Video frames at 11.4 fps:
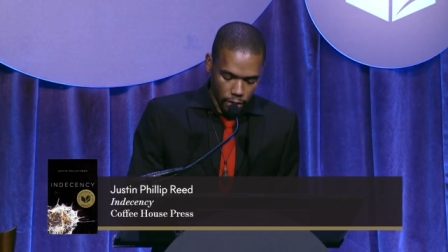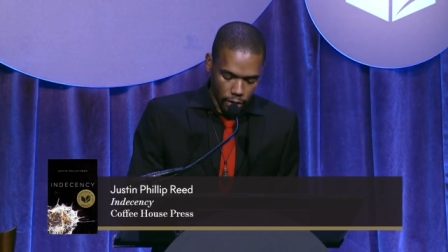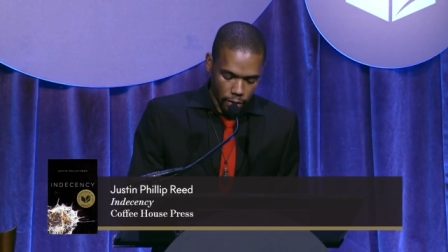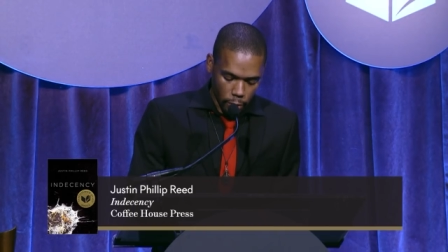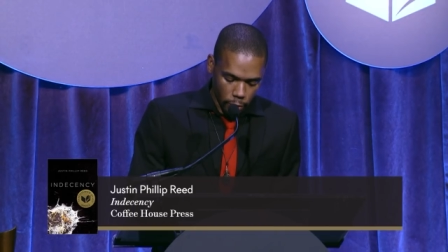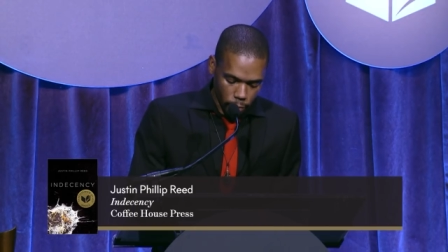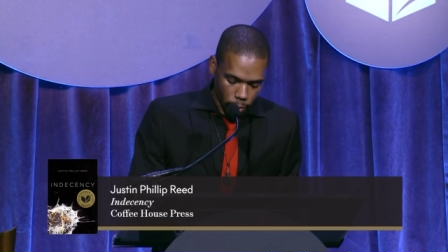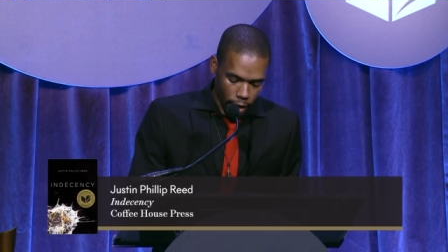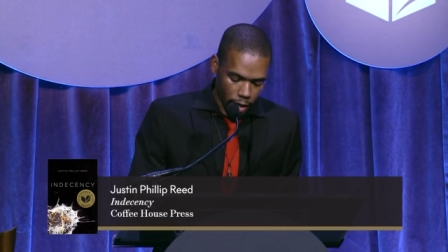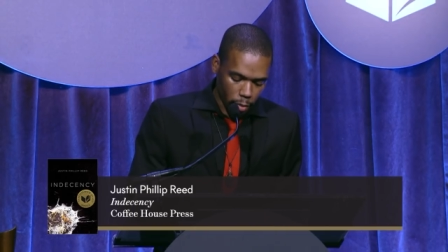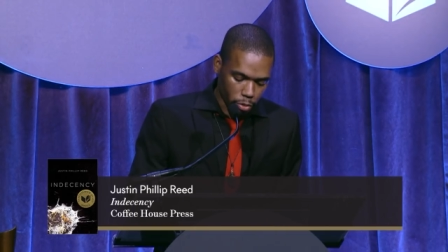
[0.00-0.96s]
and
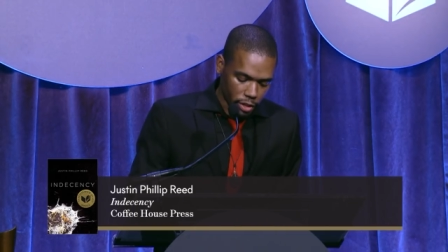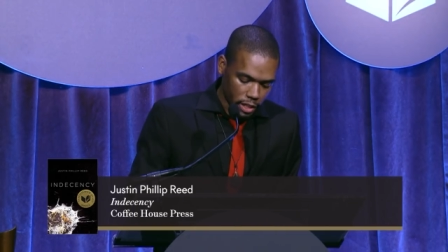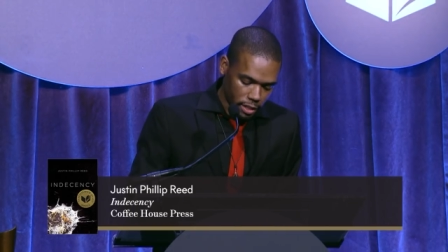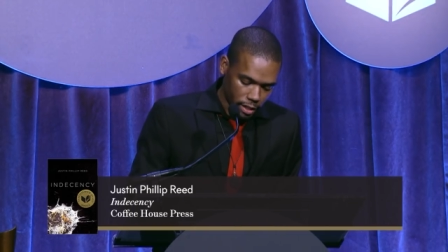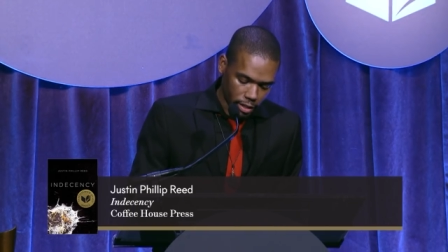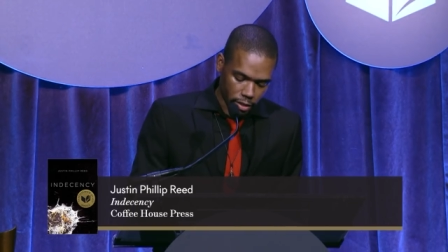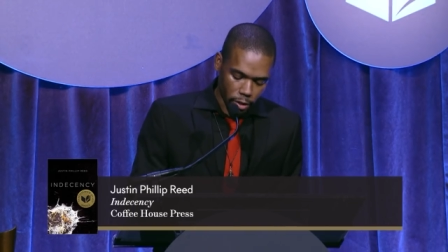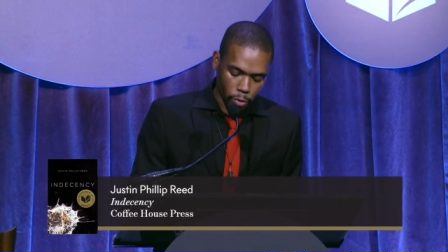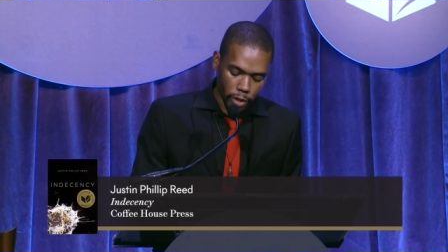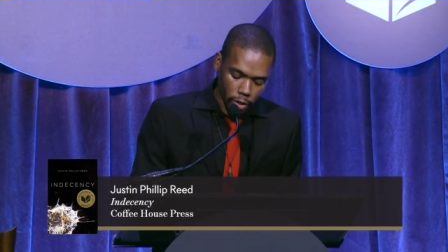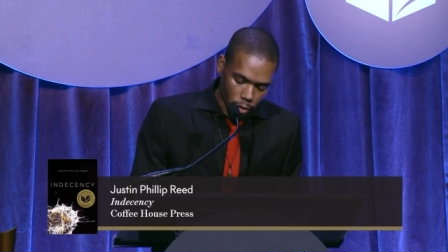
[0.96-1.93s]
therefore I appreciate the
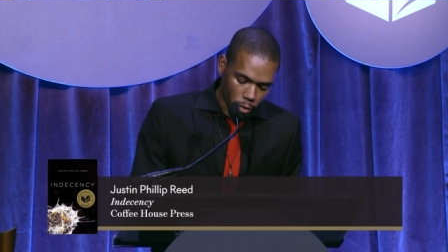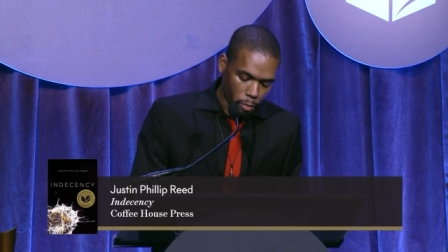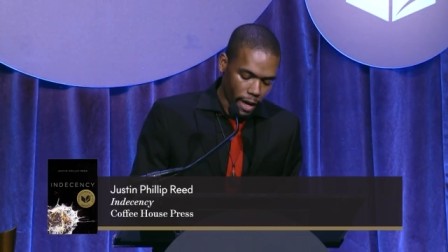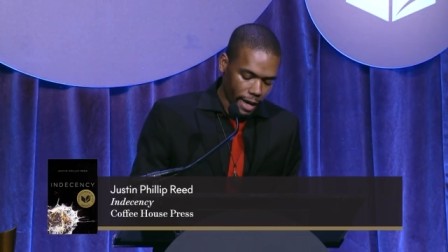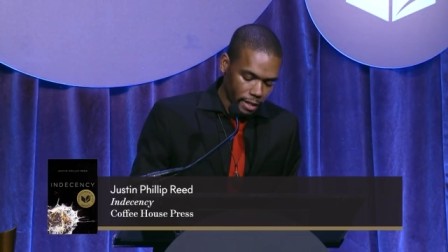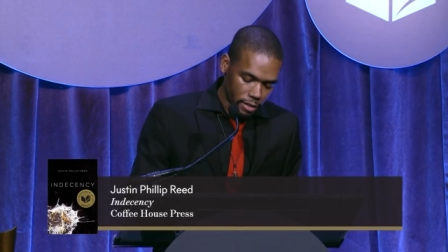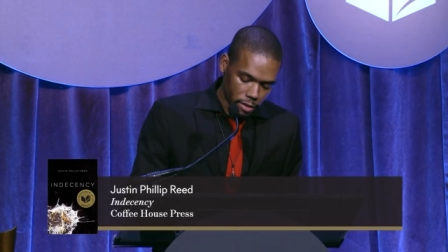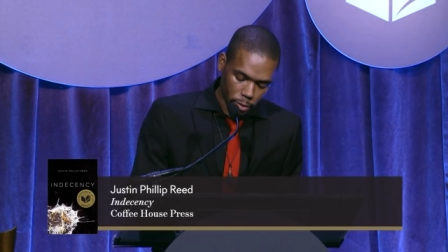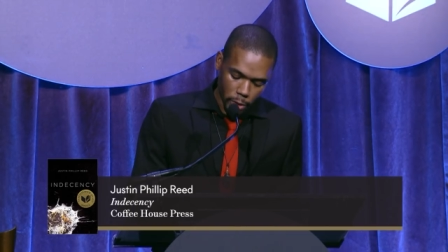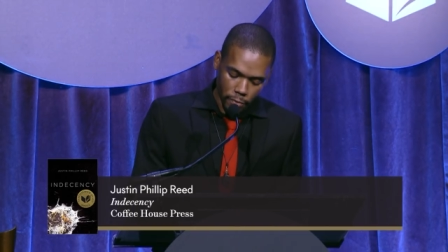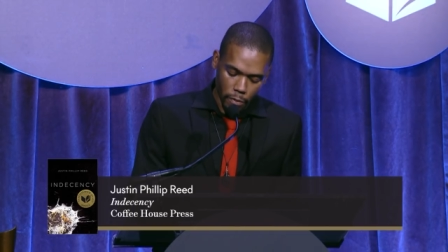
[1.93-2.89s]
critical magnitude